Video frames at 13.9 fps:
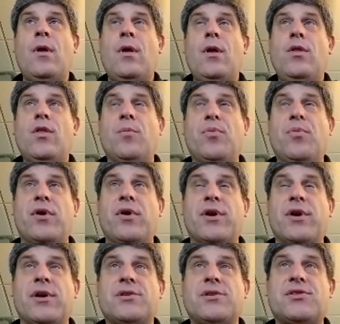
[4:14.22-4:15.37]
the Buddha
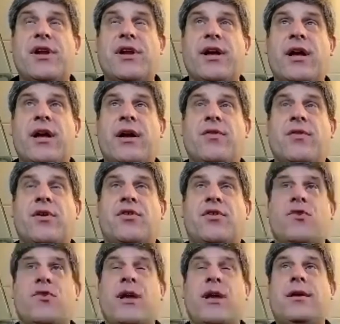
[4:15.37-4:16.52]
sitting under the tree
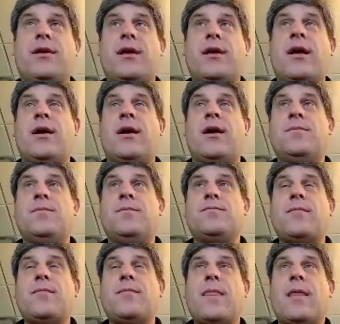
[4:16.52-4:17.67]
um,
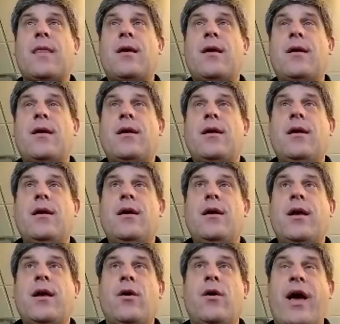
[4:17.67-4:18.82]
you
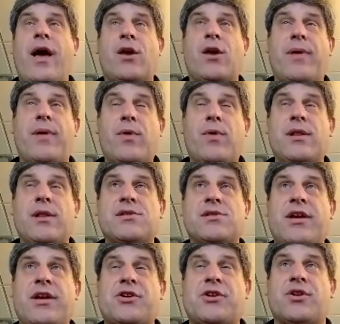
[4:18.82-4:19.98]
know, had a big
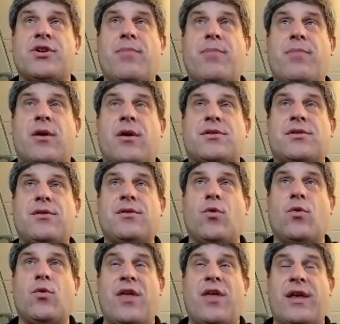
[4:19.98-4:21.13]
realization about the
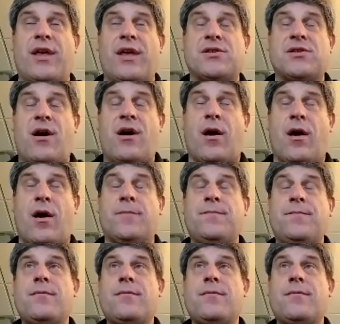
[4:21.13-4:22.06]
way things are.